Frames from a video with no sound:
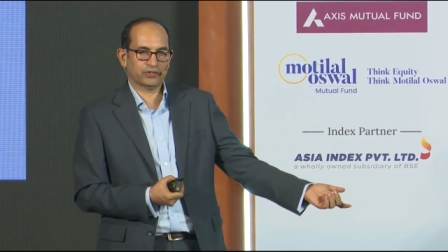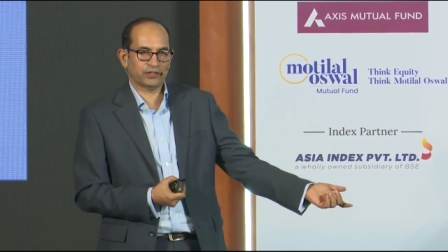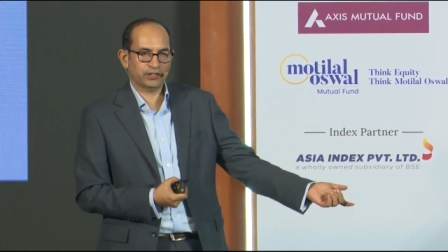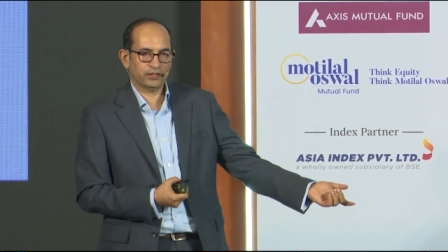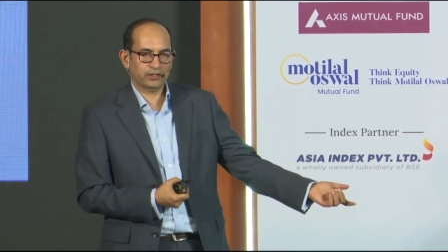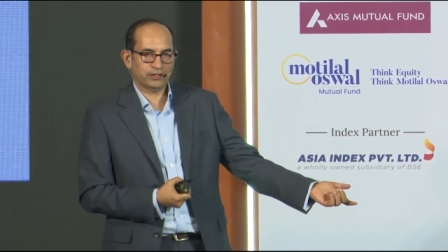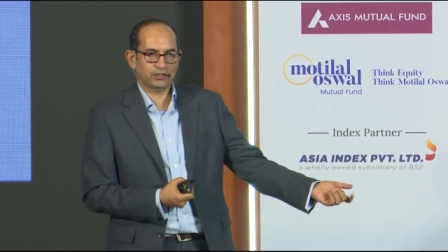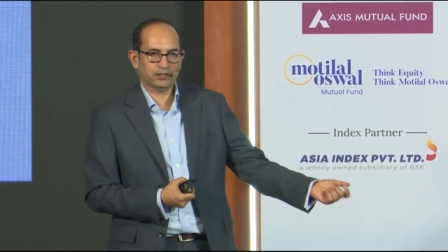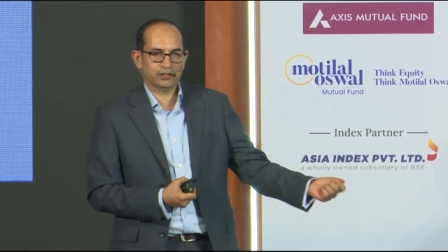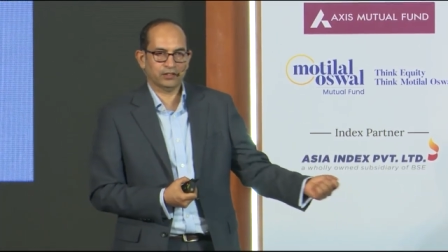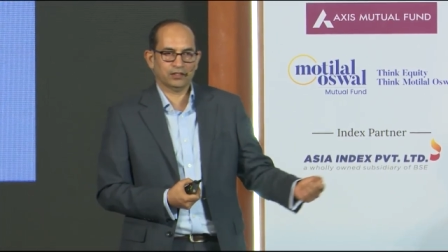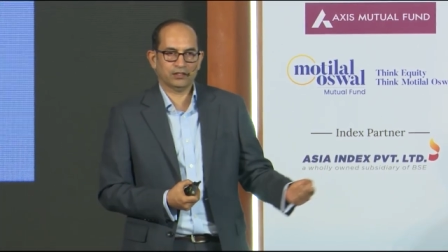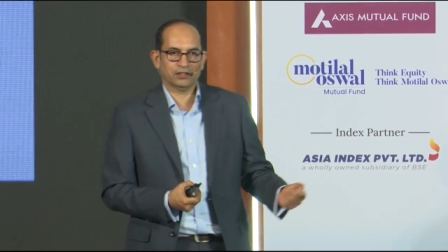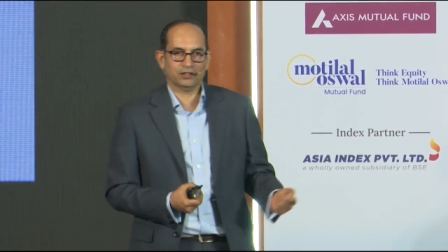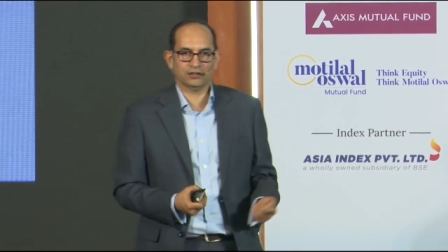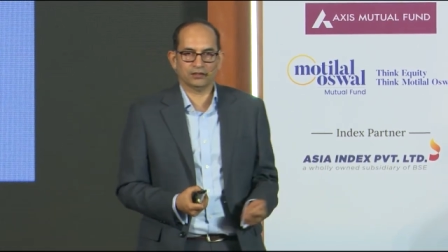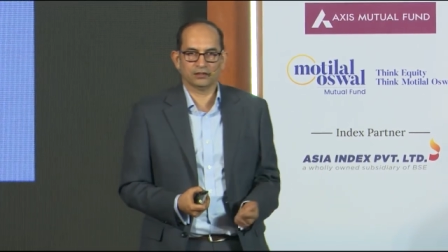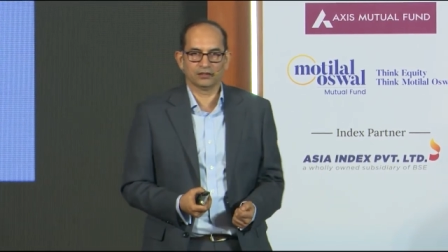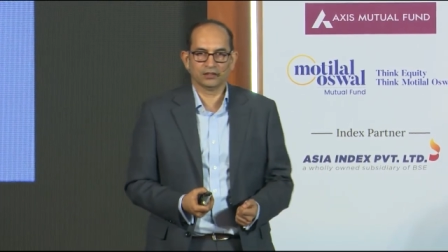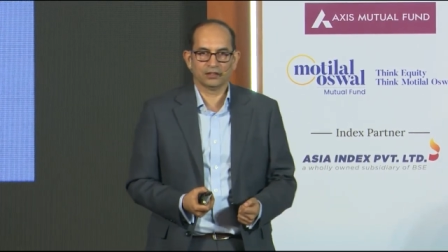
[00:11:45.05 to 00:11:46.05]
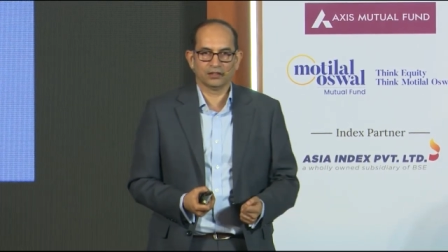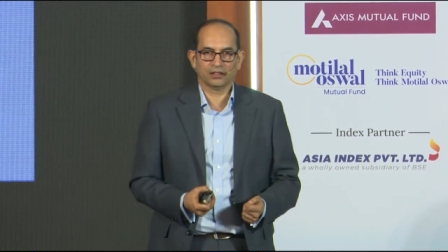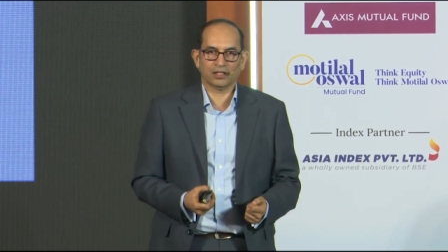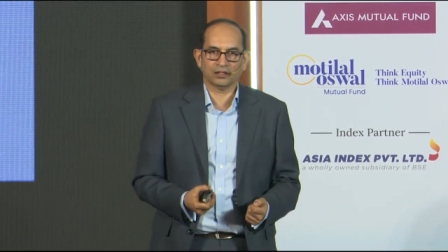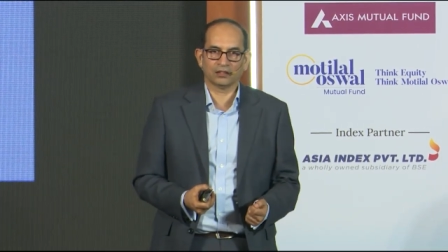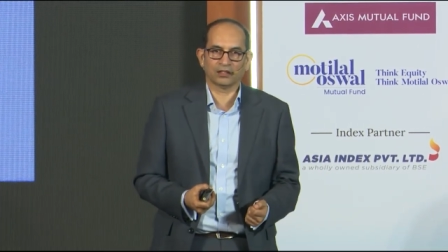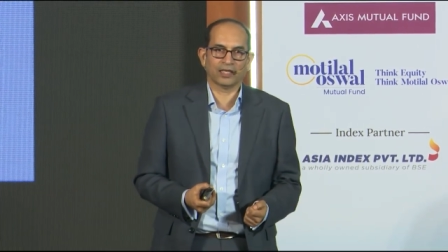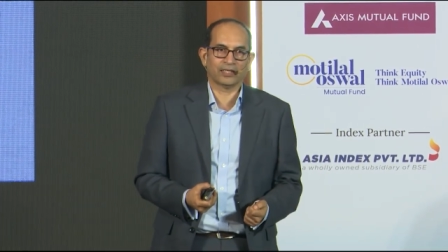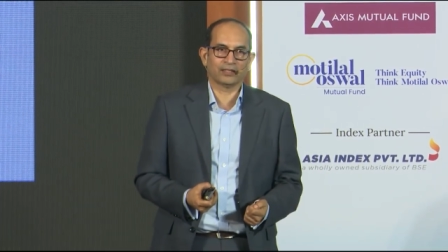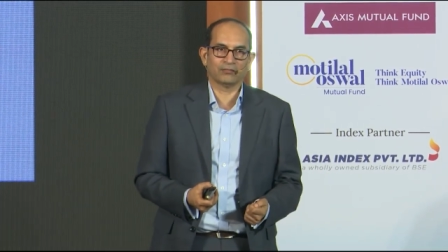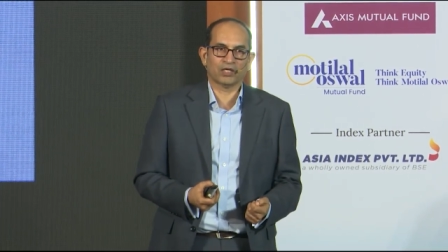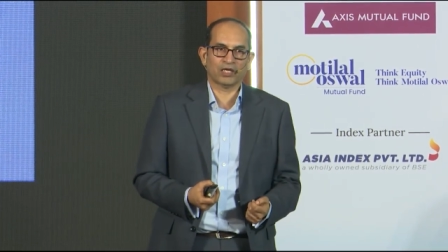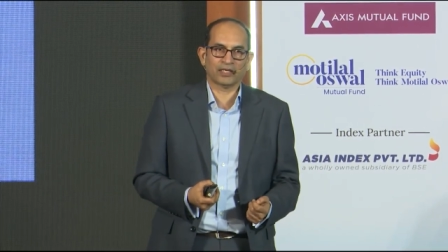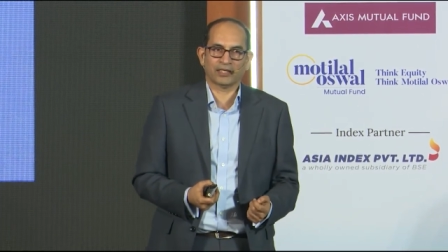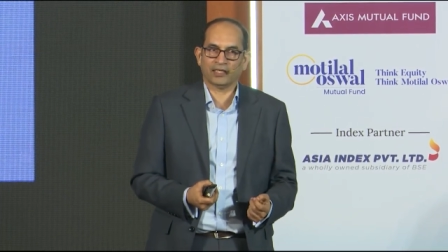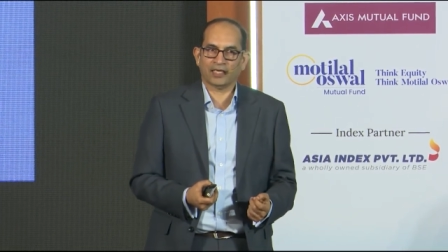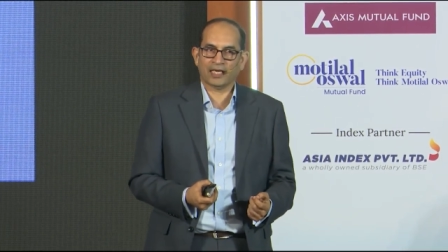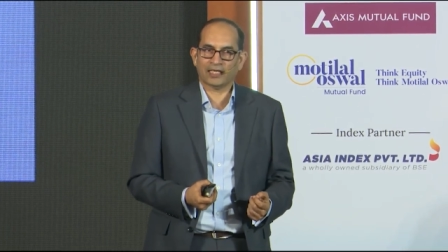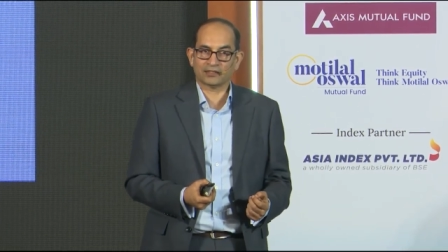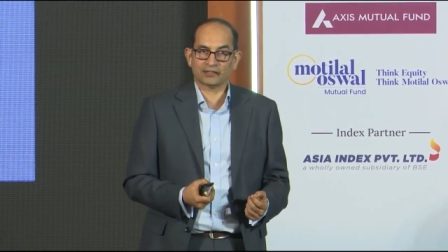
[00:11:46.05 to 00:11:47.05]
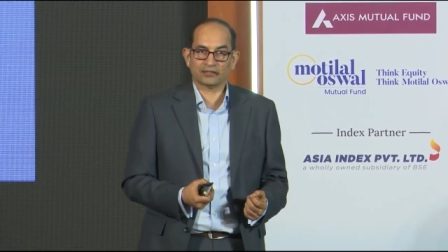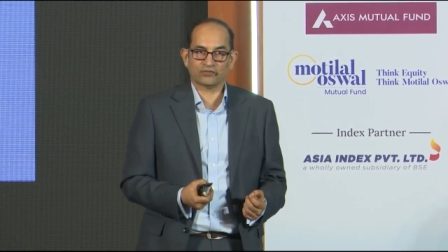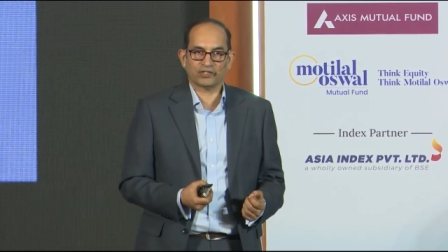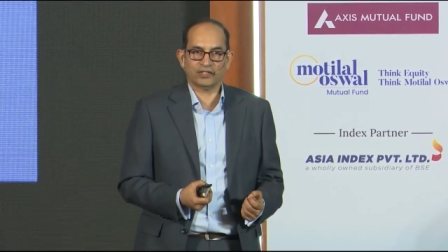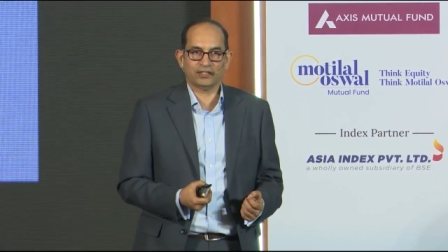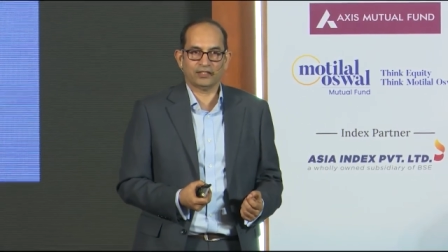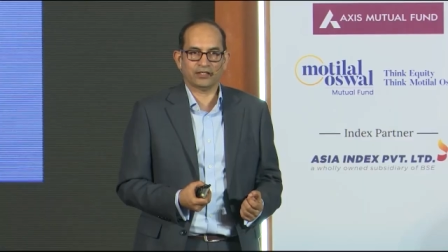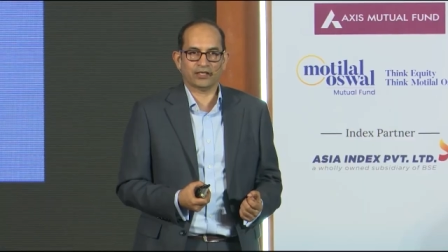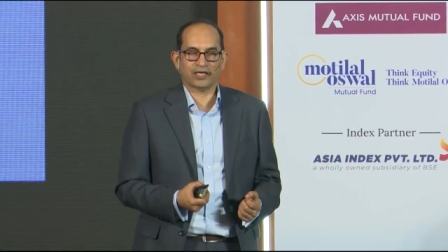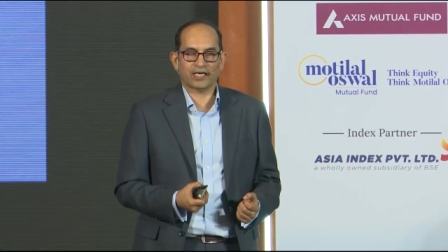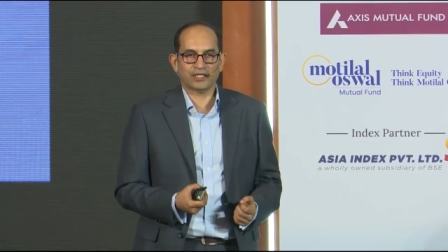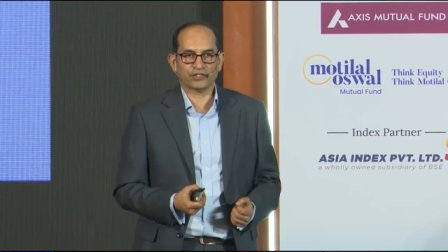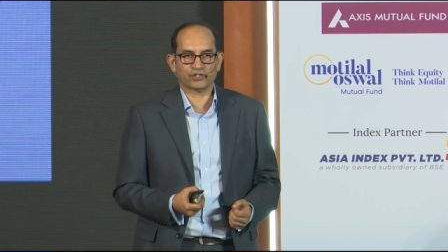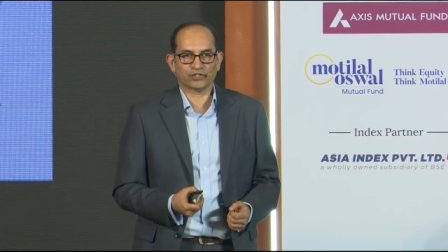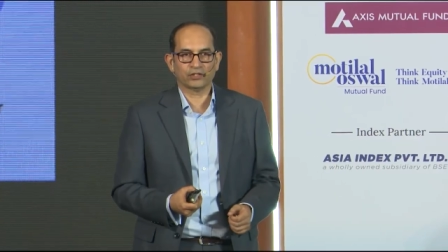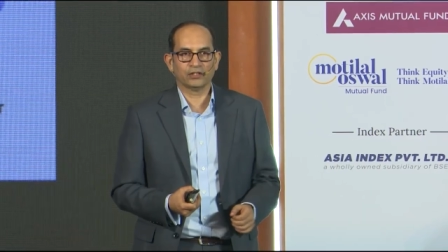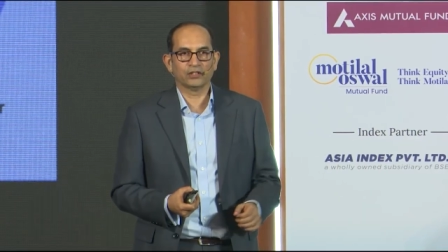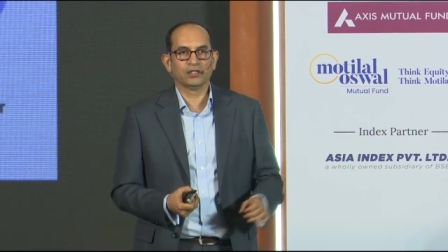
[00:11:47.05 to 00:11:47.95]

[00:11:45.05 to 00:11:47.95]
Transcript: the underlying market hasn't really crashed.